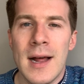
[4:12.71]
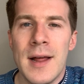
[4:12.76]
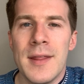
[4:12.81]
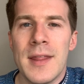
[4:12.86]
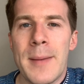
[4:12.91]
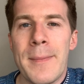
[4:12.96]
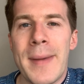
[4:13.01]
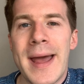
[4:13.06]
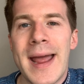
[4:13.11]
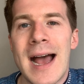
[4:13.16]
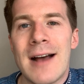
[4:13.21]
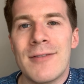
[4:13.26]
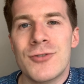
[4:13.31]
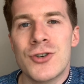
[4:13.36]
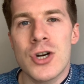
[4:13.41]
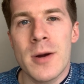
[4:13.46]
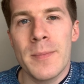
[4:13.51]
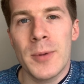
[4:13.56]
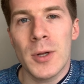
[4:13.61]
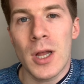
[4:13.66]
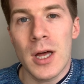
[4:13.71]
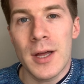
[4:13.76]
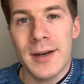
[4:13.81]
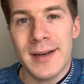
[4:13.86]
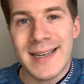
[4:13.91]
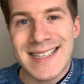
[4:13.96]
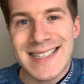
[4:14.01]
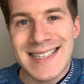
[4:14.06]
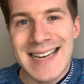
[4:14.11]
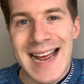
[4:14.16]
They may have trouble
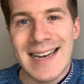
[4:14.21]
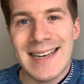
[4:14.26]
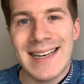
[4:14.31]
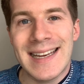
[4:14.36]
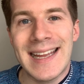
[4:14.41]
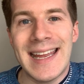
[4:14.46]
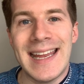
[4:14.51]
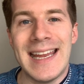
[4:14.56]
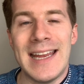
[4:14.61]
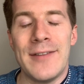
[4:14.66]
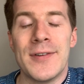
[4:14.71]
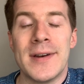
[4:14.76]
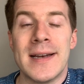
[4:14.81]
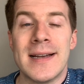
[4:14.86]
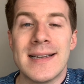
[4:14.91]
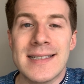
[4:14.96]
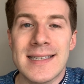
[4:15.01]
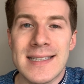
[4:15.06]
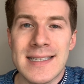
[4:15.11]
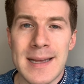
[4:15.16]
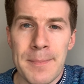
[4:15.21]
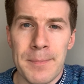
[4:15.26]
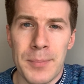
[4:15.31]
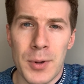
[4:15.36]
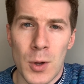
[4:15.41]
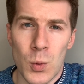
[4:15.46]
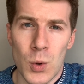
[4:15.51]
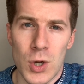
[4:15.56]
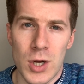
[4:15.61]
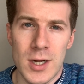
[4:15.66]
understanding even
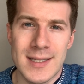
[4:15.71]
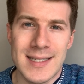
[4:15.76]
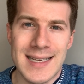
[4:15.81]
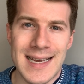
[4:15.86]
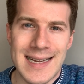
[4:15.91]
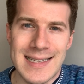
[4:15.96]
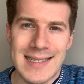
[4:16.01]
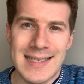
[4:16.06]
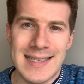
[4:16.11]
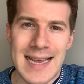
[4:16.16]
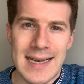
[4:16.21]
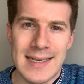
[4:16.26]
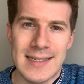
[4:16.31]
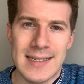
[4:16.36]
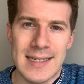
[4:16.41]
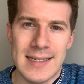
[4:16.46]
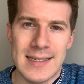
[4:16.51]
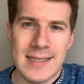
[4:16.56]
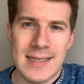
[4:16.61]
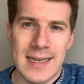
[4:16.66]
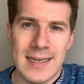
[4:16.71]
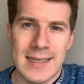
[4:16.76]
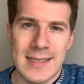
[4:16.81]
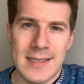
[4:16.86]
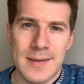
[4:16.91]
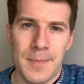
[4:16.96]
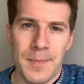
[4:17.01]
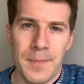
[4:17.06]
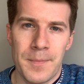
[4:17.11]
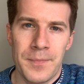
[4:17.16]
simple words and
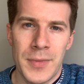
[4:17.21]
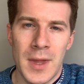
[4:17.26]
sentences.